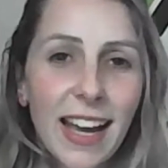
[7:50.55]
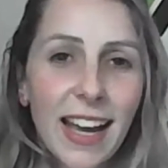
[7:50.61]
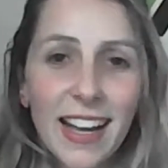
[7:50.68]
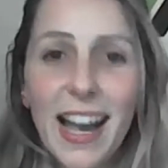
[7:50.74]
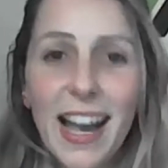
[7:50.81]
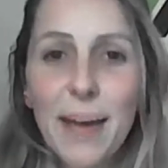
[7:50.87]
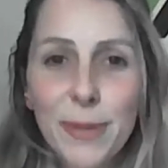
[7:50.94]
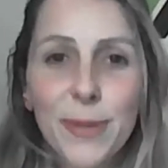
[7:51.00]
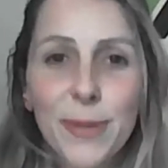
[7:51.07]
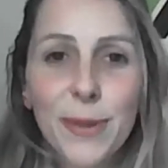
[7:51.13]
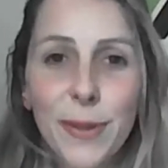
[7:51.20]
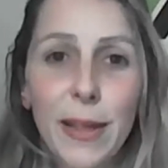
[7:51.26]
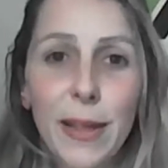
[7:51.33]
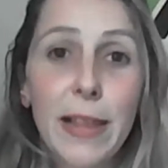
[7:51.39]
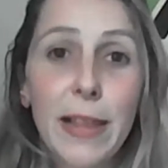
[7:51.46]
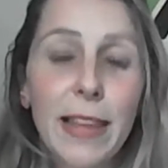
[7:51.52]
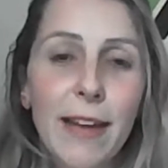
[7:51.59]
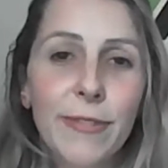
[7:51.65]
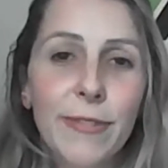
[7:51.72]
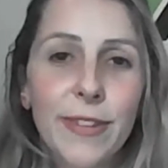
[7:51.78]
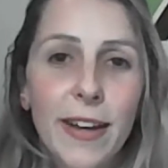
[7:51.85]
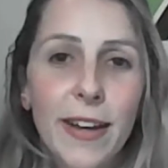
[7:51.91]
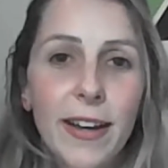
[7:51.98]
And I absolutely
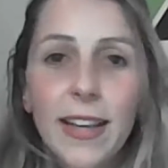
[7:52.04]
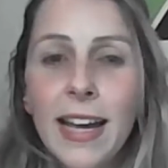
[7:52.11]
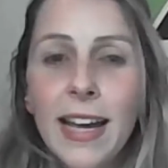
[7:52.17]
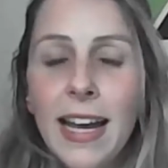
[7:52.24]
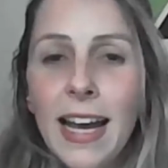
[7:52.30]
loved it.